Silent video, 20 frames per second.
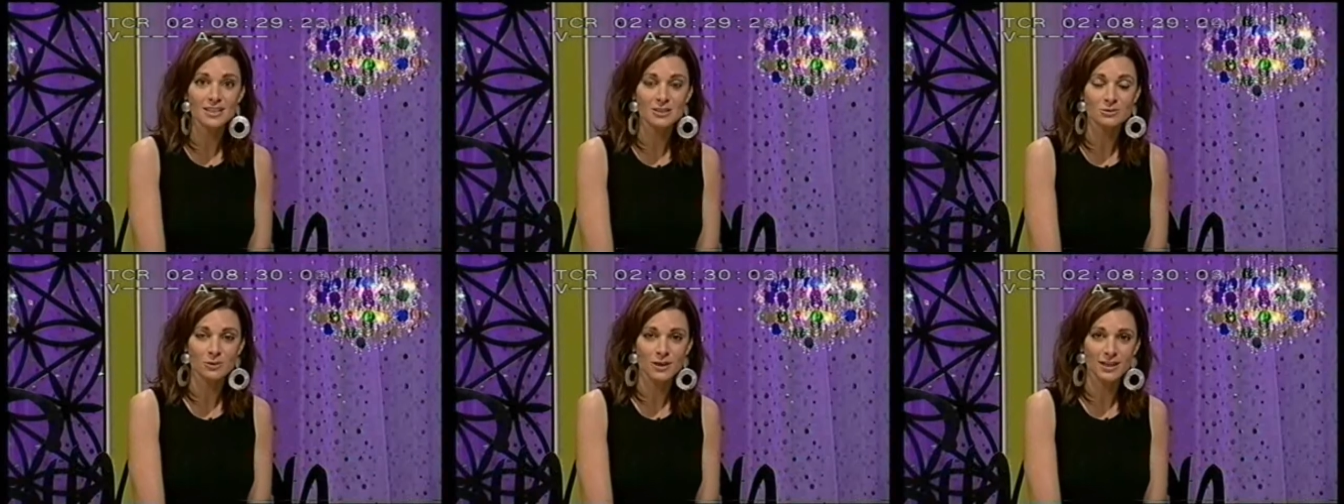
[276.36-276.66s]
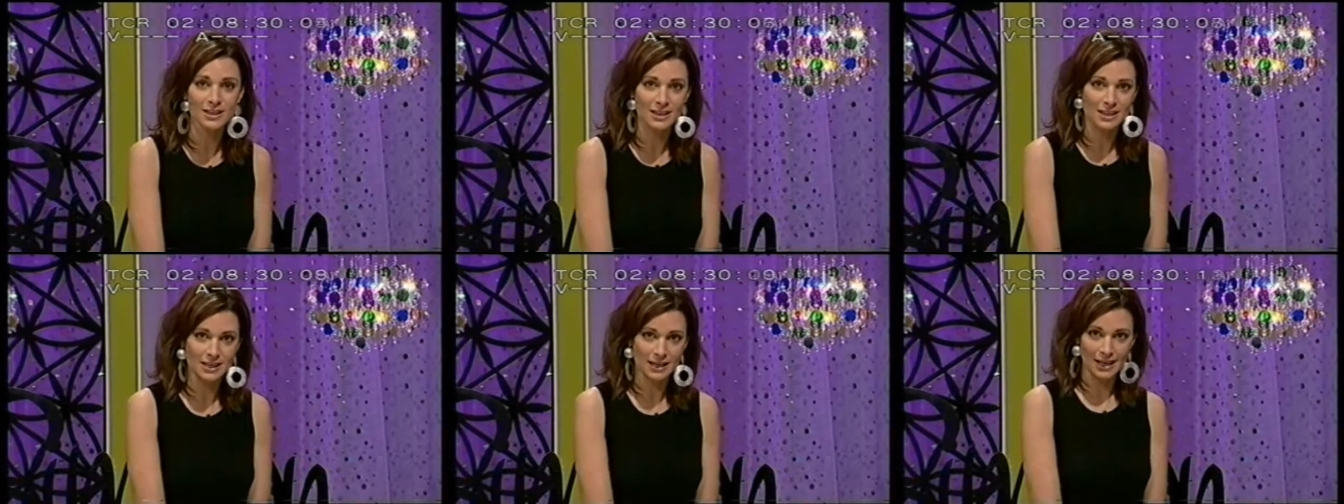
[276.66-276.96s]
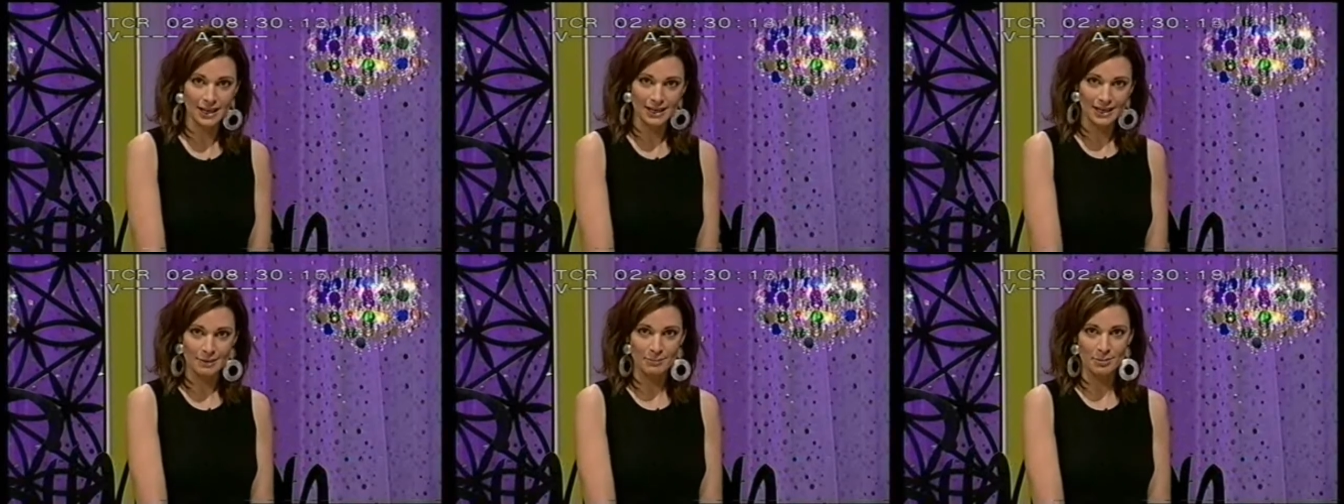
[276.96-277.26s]
This week, the
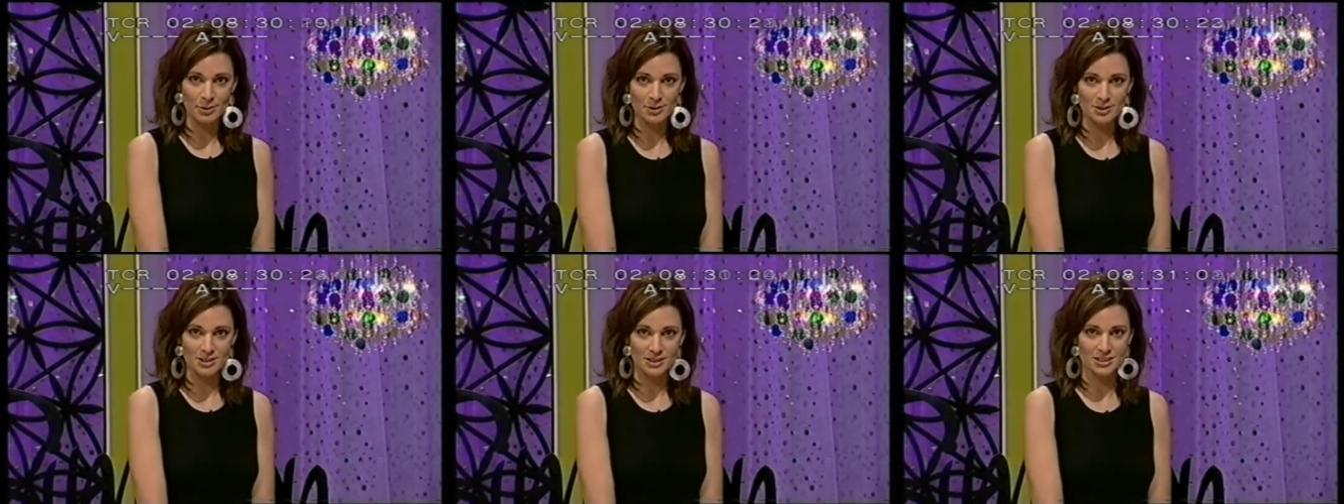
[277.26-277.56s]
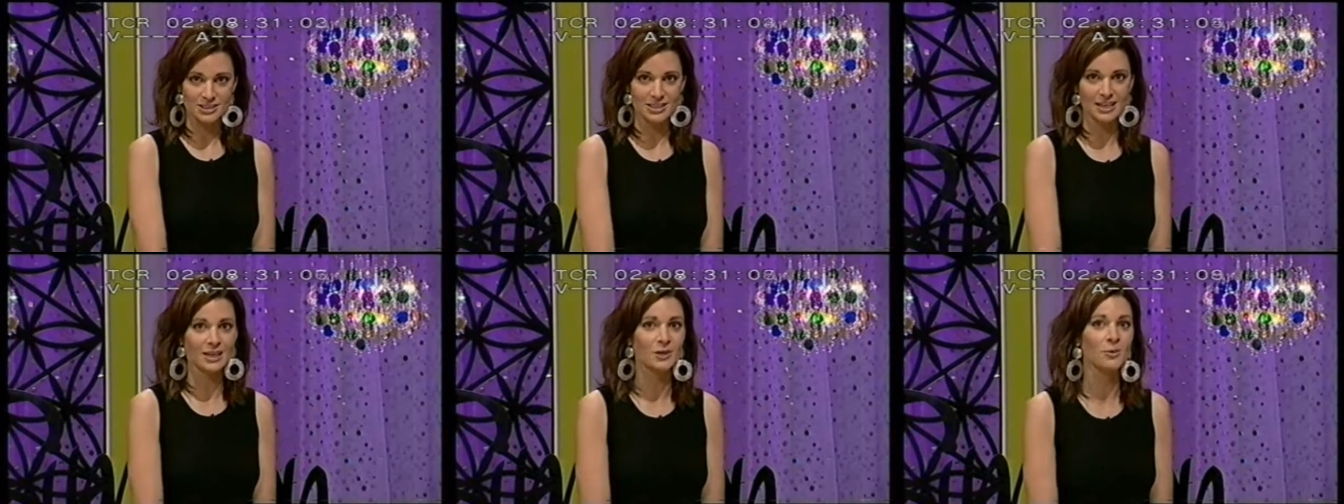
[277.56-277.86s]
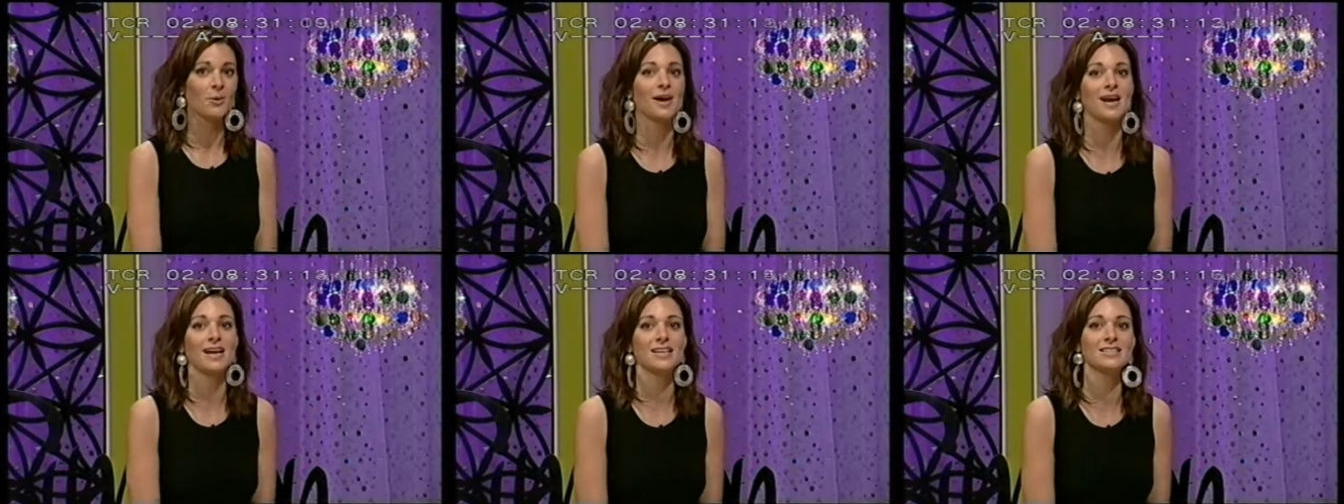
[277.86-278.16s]
lucky person is
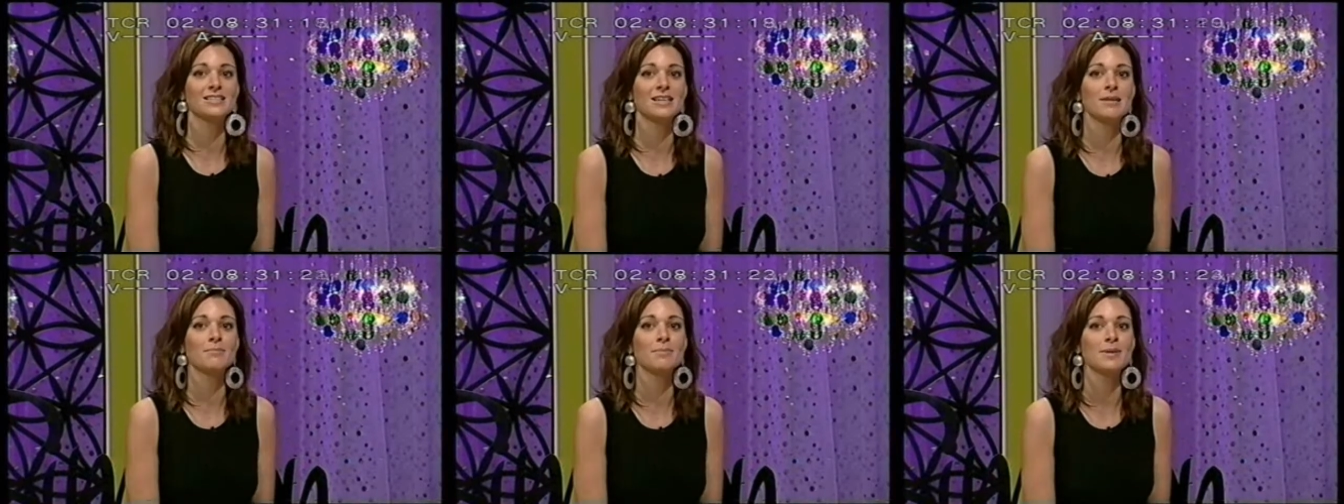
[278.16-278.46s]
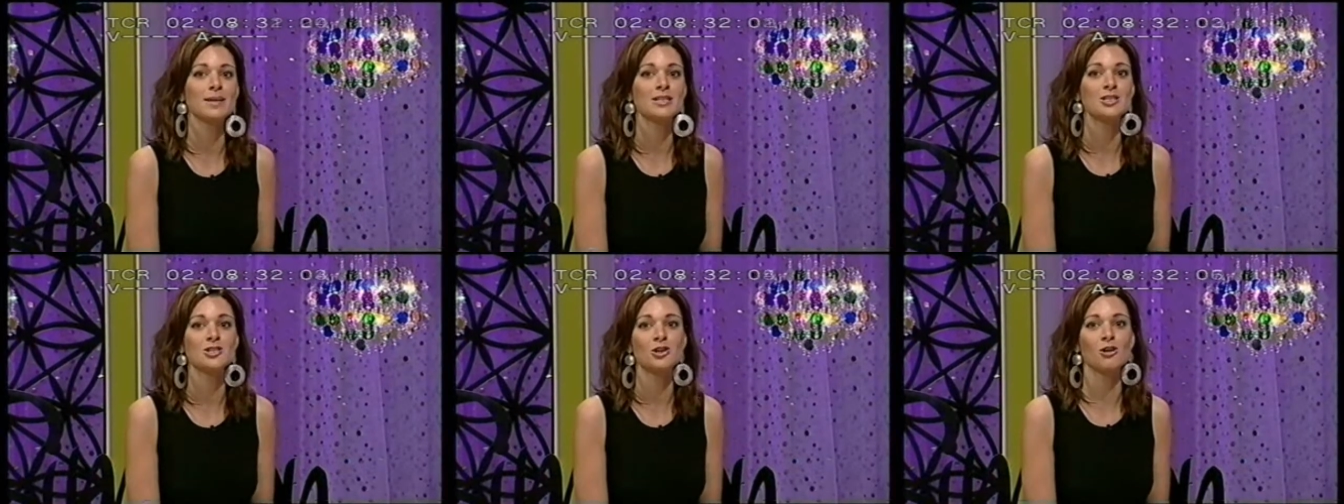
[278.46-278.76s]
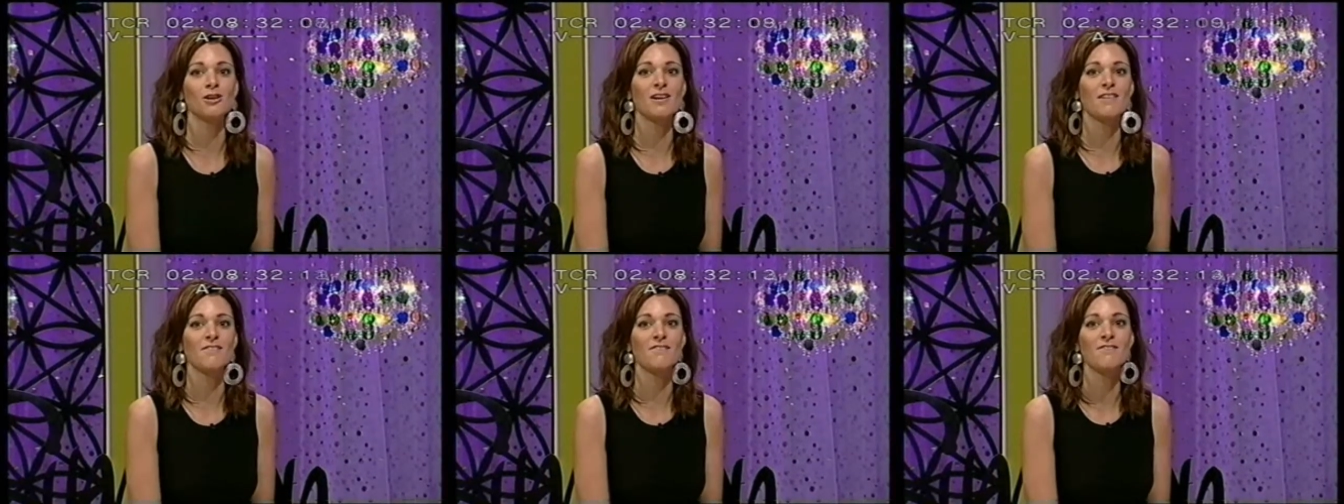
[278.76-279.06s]
taking away a Sunbeam
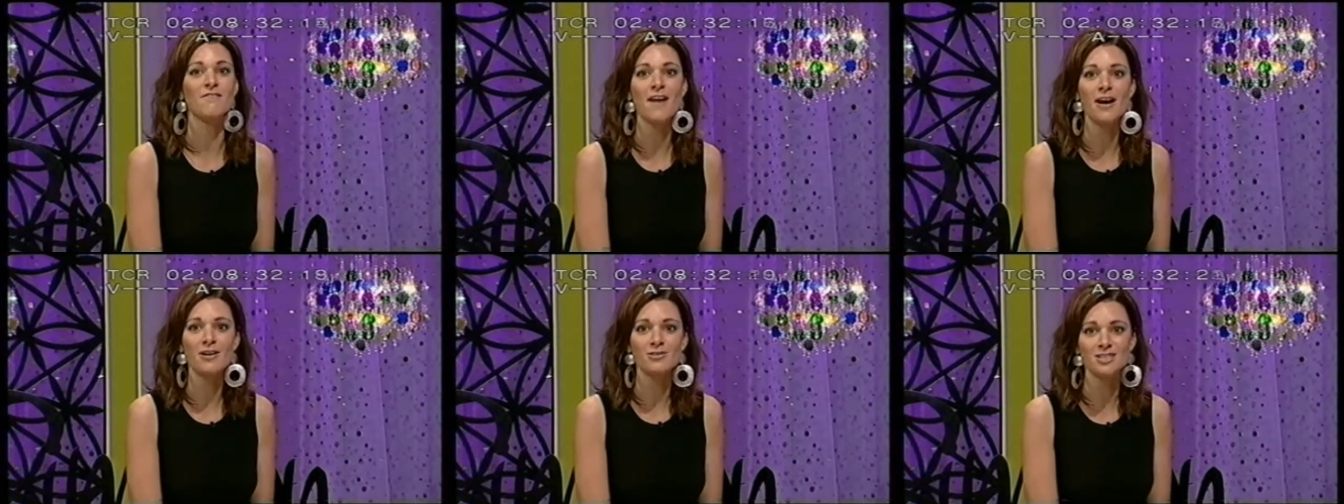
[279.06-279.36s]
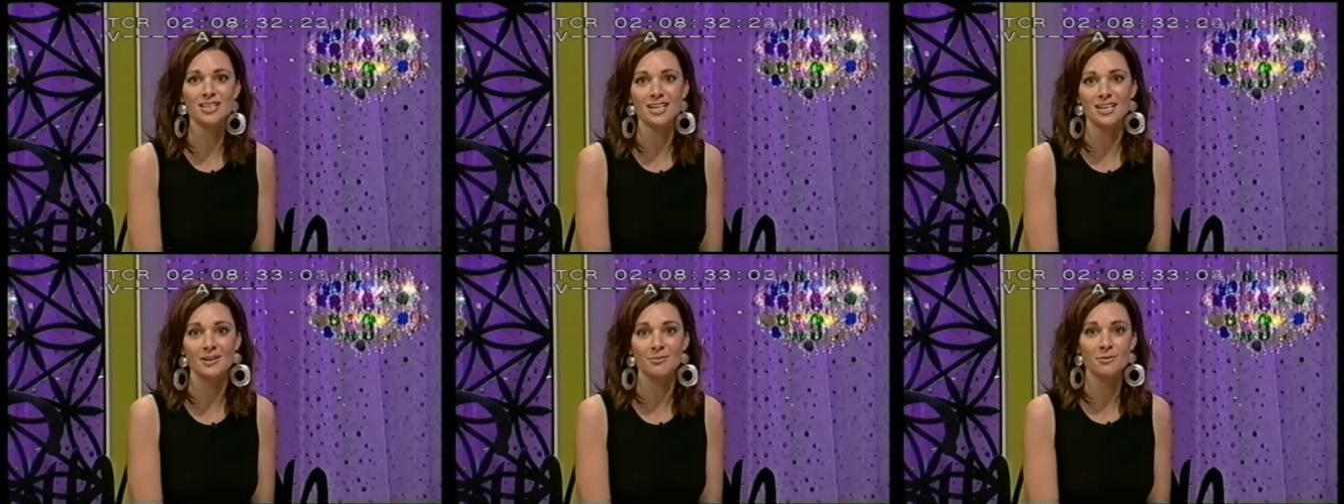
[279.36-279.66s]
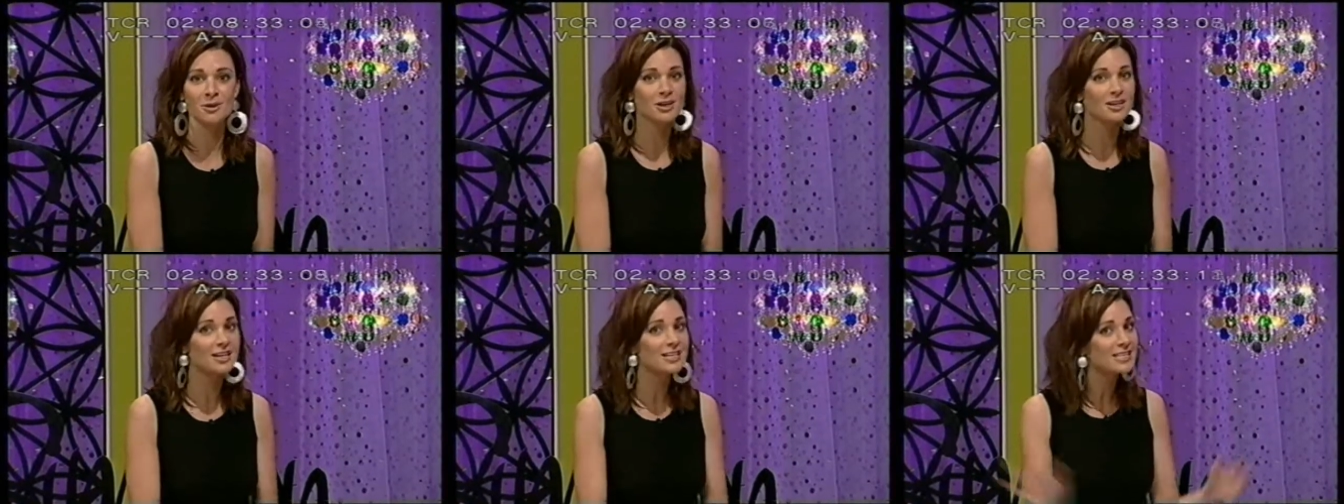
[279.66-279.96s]
chocolate fountain.
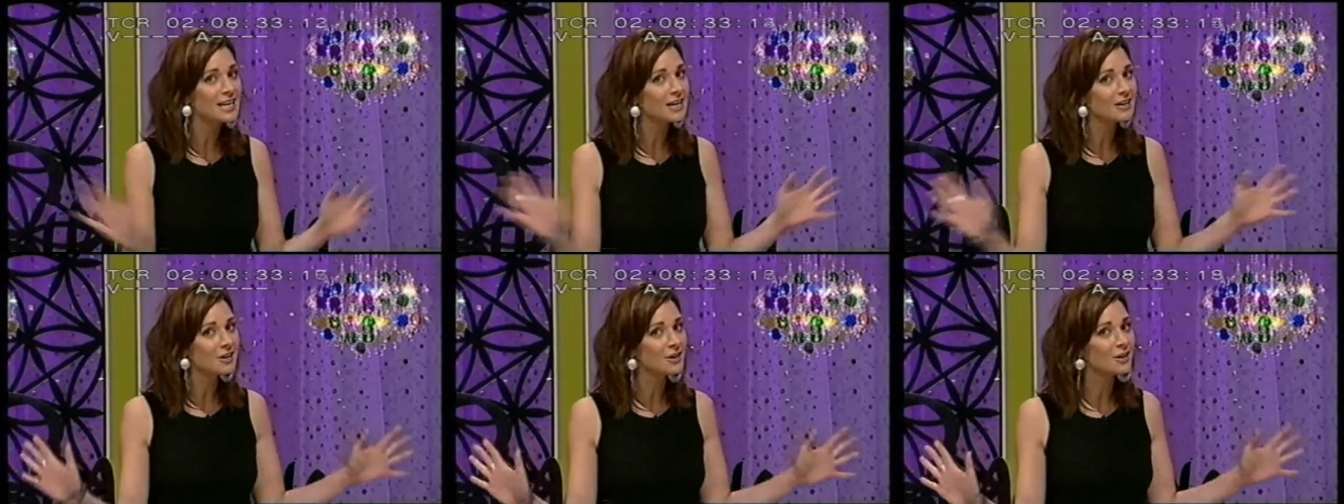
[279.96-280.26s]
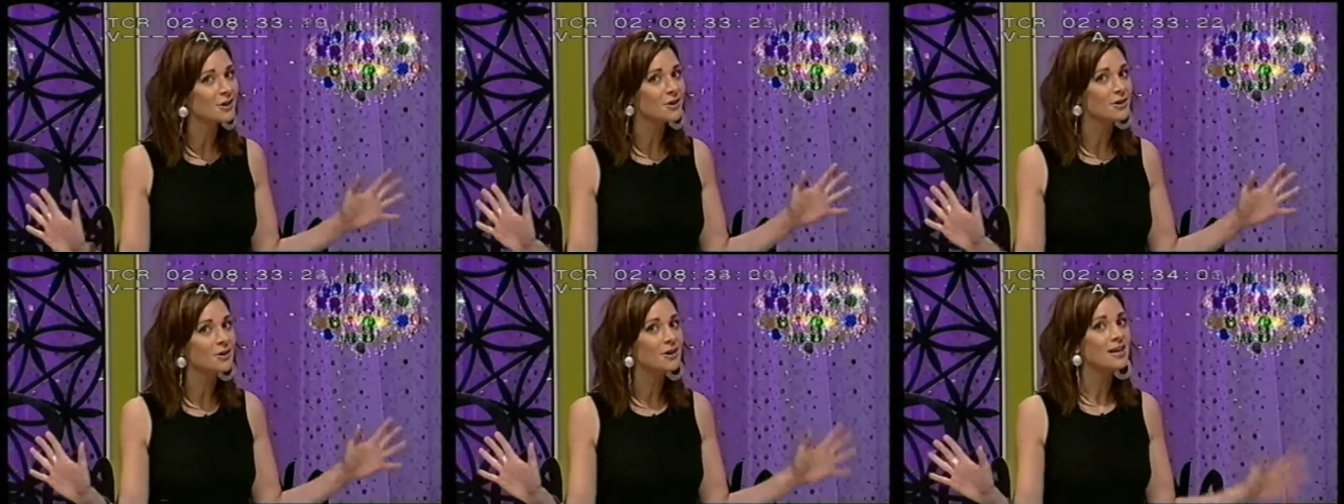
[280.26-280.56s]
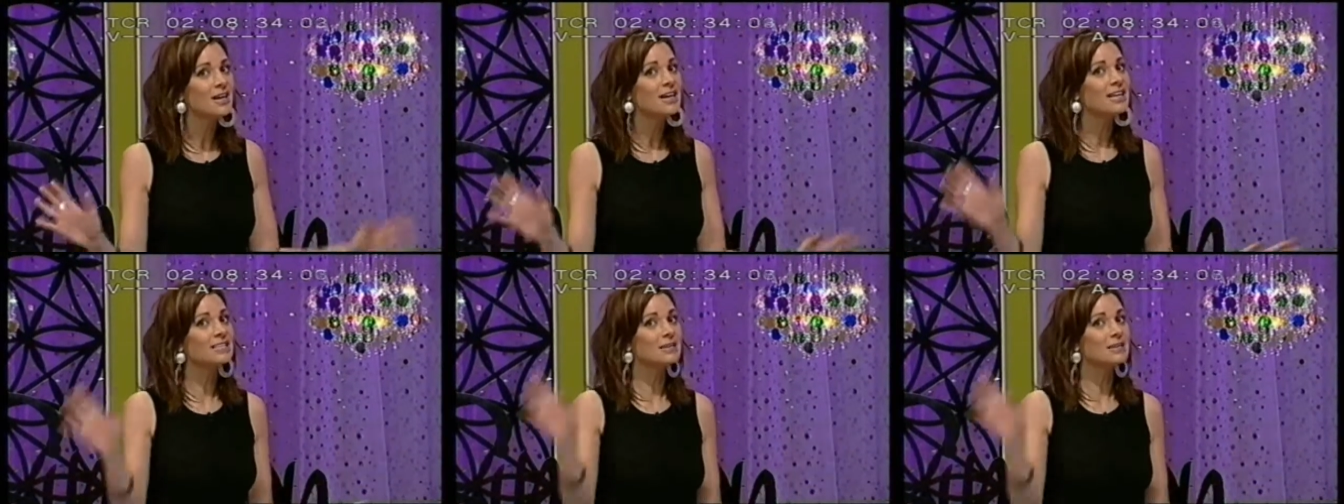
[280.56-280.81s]
I'm not going to tell you who.